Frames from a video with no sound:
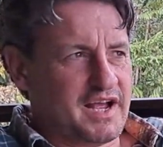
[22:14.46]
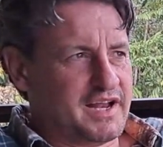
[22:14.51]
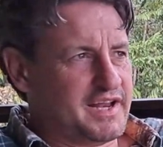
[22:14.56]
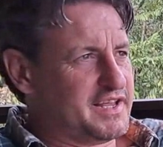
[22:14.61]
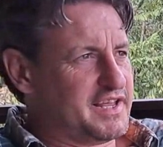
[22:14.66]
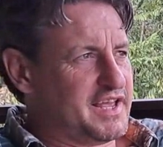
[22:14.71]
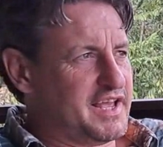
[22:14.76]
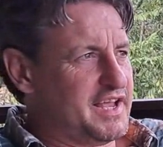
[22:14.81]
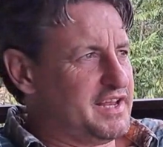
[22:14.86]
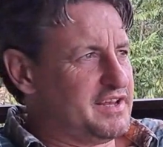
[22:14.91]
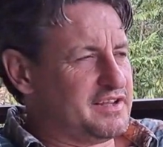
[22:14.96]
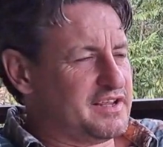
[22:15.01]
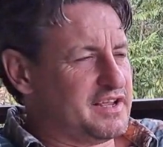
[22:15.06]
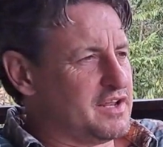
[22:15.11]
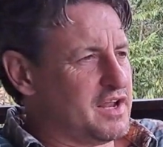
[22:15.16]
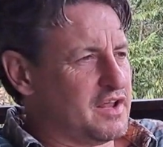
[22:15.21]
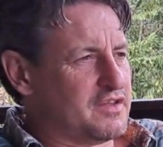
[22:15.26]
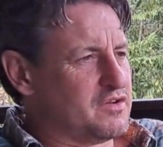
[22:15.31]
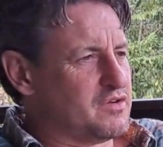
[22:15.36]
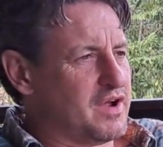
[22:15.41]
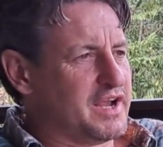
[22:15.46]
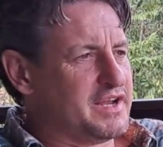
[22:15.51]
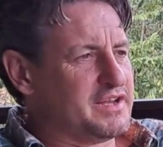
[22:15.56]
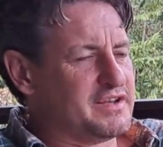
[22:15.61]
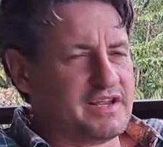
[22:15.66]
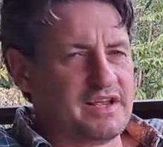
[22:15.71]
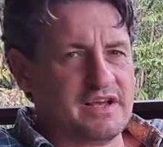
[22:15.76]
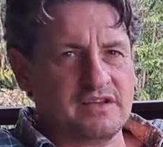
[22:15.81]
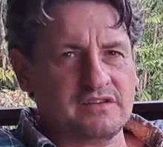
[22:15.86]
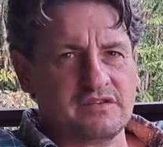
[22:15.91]
and again get other
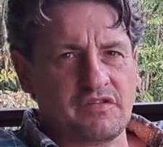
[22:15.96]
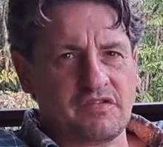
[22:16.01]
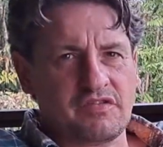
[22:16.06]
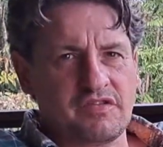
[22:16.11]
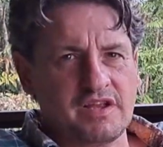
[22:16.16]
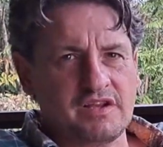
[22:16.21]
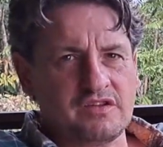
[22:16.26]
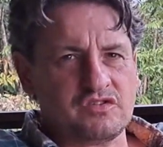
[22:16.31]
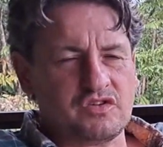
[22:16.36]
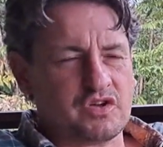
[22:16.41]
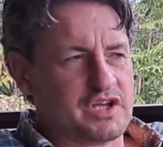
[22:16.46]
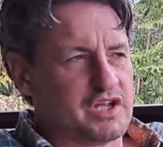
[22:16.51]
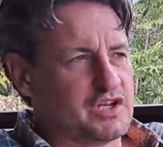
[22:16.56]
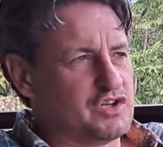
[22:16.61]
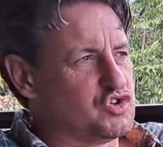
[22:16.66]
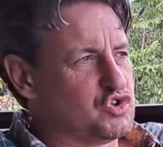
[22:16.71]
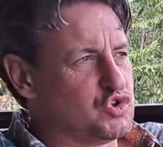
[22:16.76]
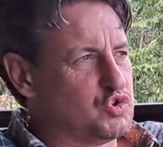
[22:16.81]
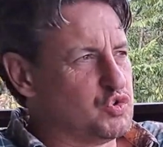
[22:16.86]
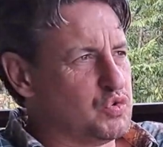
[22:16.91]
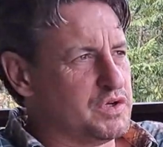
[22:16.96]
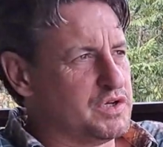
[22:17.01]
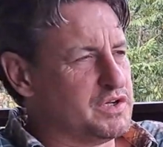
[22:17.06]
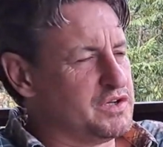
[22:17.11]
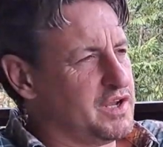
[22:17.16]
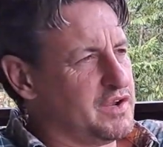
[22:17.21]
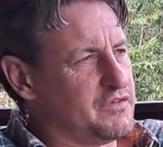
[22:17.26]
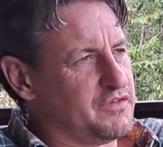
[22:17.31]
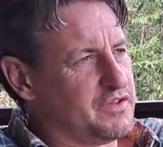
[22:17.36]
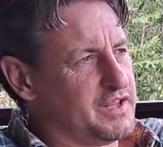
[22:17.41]
ideas of things you can do
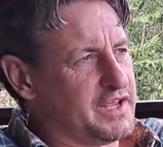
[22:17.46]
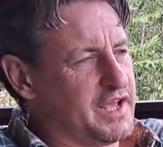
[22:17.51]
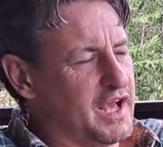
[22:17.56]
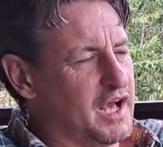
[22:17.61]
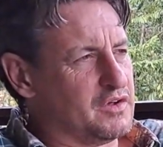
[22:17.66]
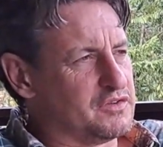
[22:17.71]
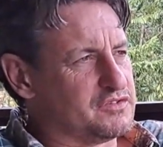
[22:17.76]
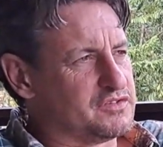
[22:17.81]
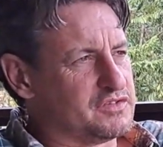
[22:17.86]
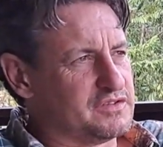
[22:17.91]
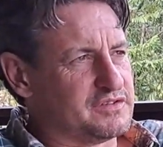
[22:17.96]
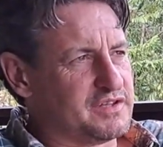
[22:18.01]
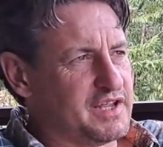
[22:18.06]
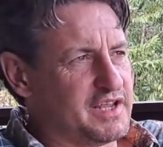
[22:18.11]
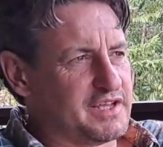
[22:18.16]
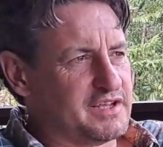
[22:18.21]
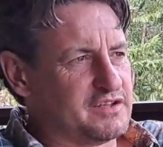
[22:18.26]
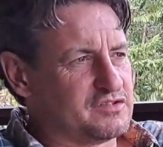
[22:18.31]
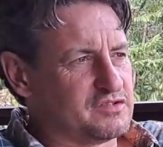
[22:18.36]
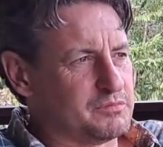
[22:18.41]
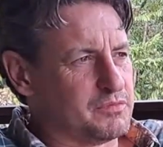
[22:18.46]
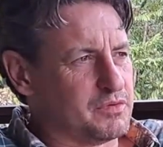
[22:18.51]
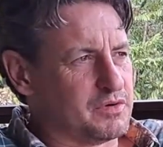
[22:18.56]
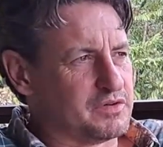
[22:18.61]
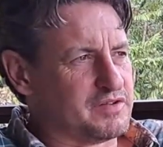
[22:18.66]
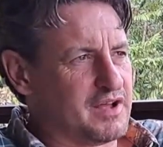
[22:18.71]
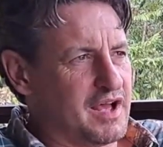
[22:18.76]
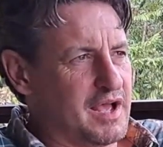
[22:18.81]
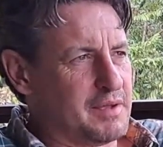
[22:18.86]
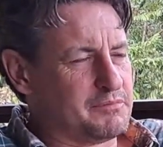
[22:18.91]
and everything else, and taking some
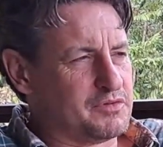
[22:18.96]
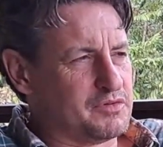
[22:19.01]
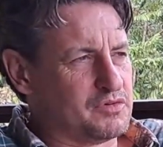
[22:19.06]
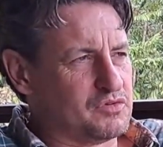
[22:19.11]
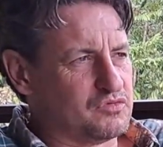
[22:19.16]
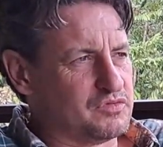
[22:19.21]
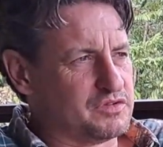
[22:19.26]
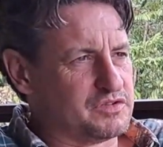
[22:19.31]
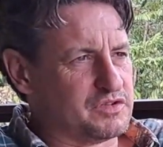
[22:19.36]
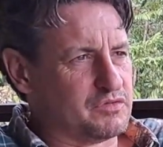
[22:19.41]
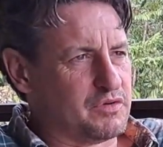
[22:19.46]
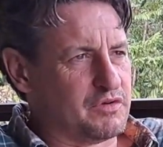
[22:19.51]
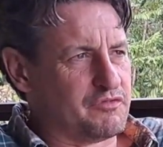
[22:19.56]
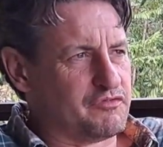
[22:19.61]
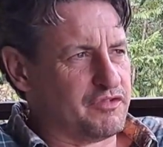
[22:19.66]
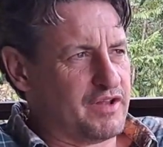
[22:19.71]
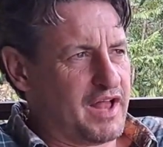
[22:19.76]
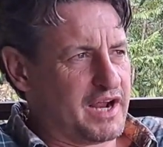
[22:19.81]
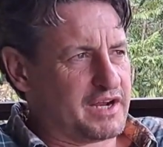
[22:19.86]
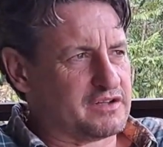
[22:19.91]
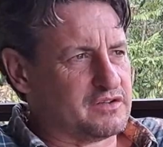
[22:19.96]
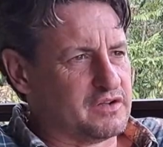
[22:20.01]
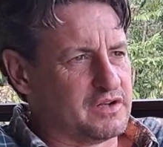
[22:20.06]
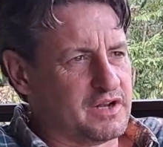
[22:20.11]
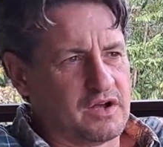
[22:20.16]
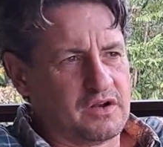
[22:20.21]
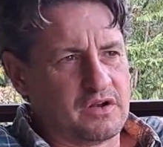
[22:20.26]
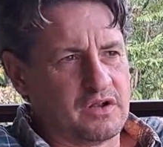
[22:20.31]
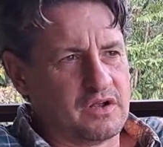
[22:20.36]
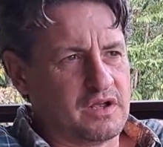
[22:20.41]
more time to reflect on
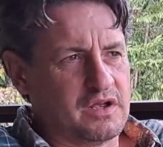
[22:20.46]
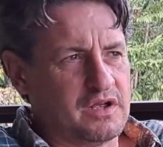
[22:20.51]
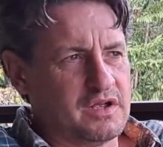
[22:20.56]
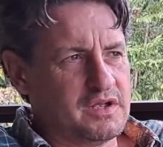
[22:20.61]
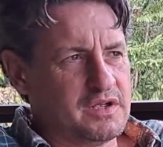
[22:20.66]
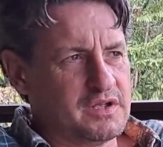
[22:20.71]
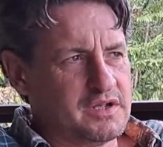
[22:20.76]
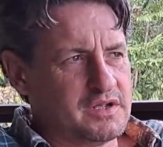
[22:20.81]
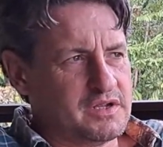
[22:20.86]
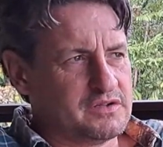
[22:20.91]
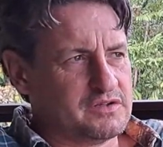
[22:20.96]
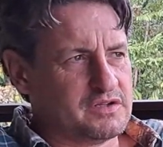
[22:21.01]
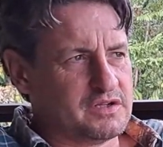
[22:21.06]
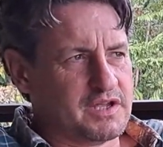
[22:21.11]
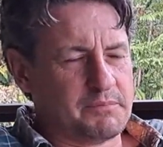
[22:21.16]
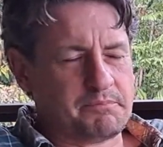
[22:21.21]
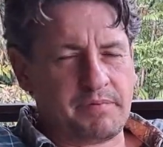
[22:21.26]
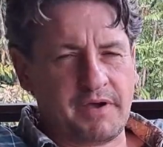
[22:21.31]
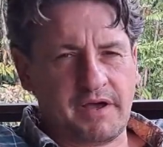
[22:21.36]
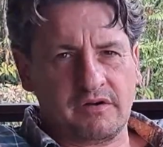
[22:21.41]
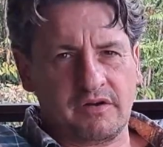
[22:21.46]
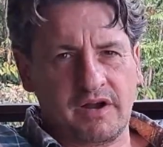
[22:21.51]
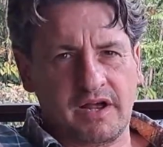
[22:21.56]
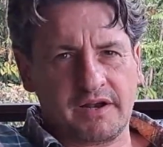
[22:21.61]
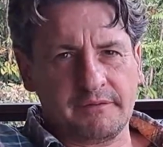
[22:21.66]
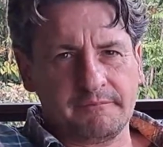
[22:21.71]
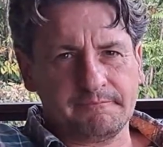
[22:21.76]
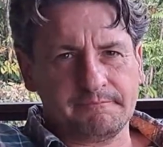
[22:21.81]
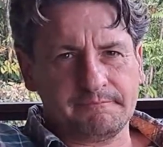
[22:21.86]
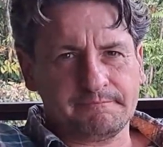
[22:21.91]
how to get better
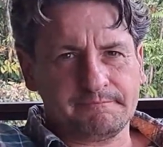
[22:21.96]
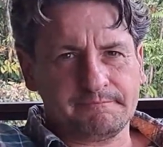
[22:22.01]
at it.